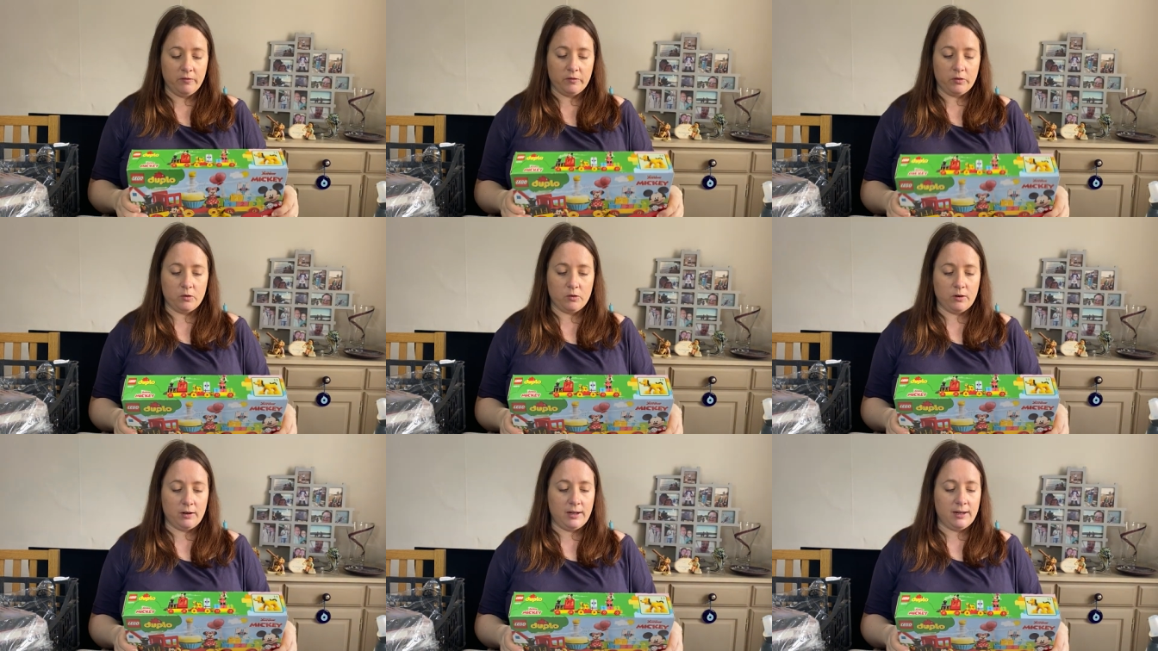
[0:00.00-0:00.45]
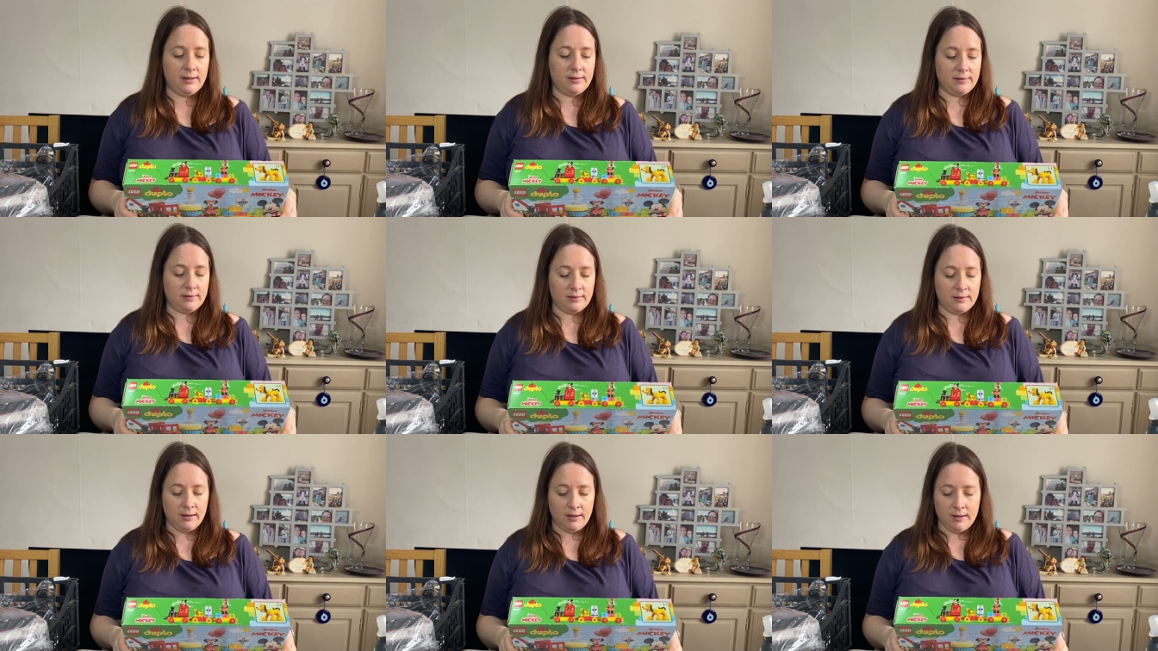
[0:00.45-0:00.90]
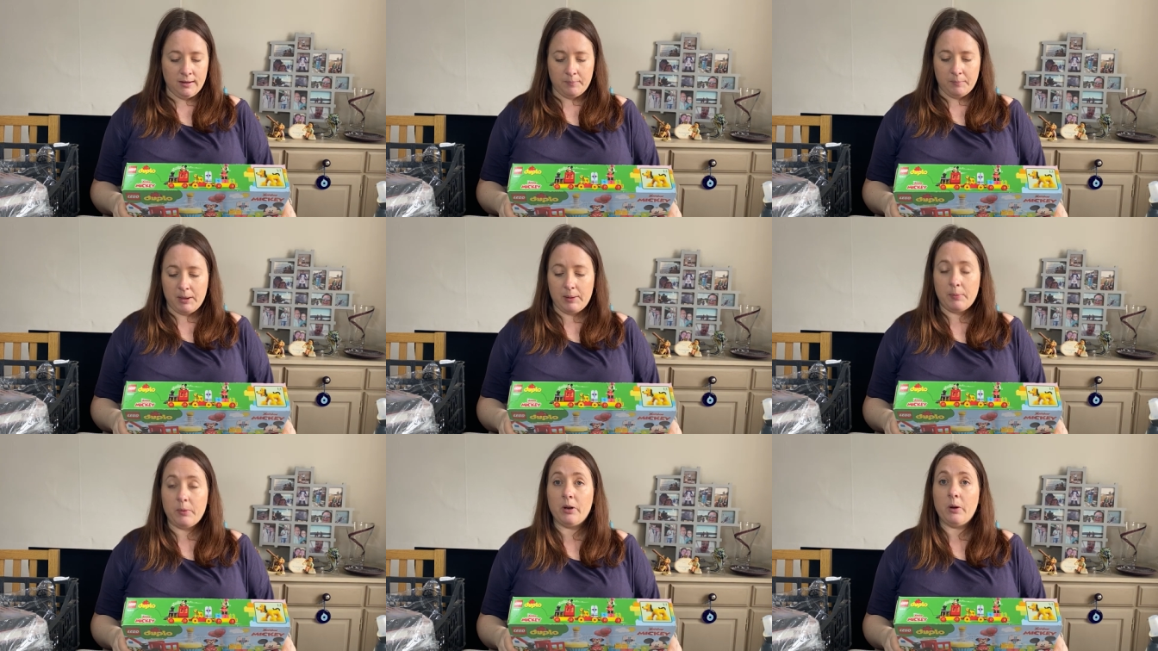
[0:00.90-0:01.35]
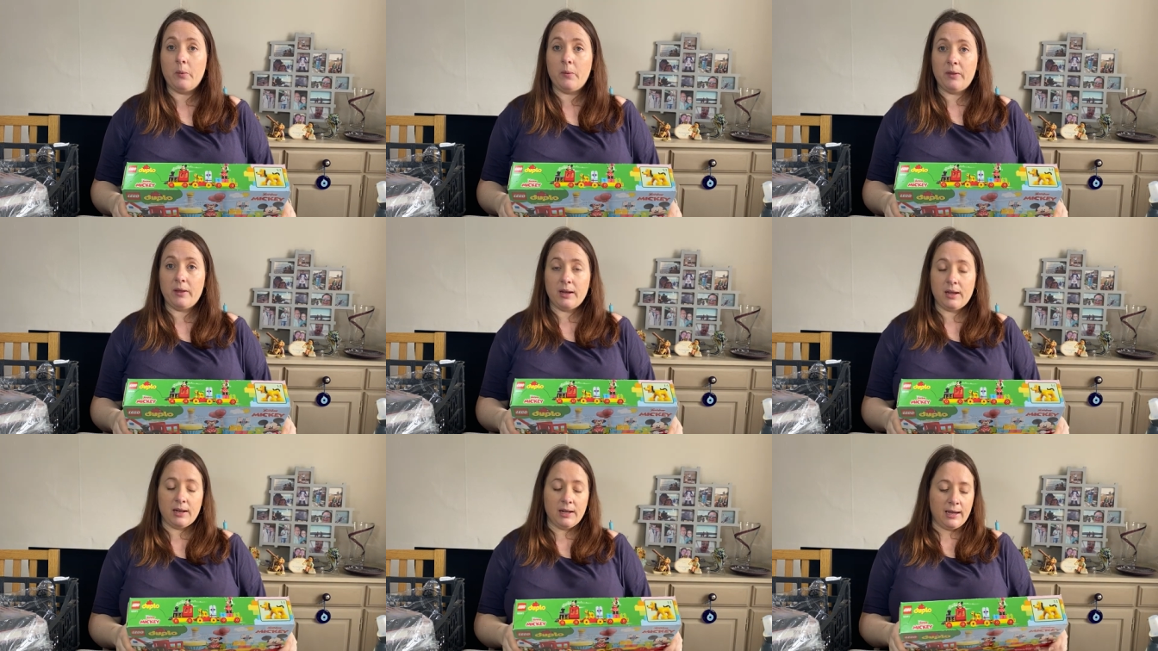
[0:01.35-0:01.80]
if you're honest people know what
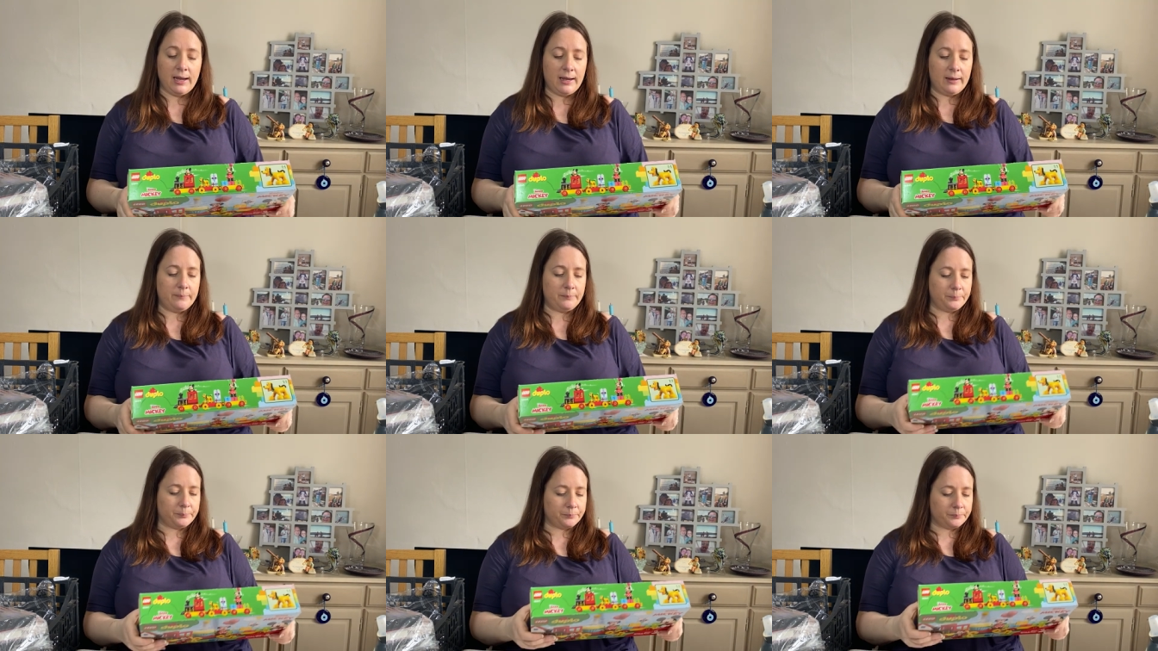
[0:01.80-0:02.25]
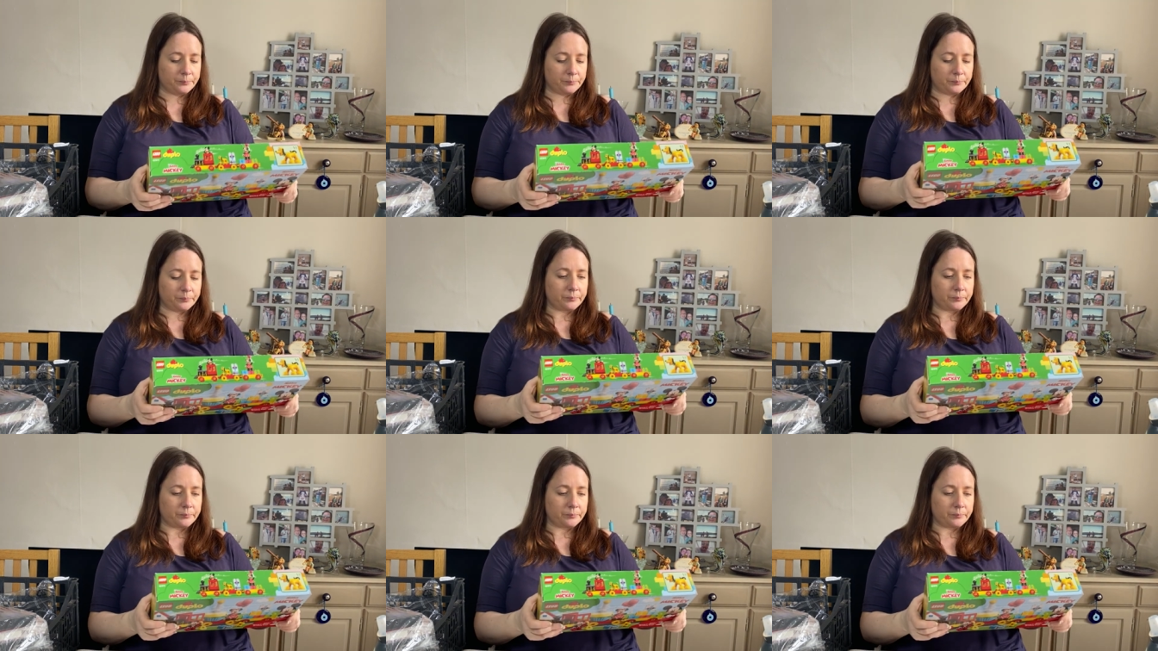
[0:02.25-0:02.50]
they're going to get.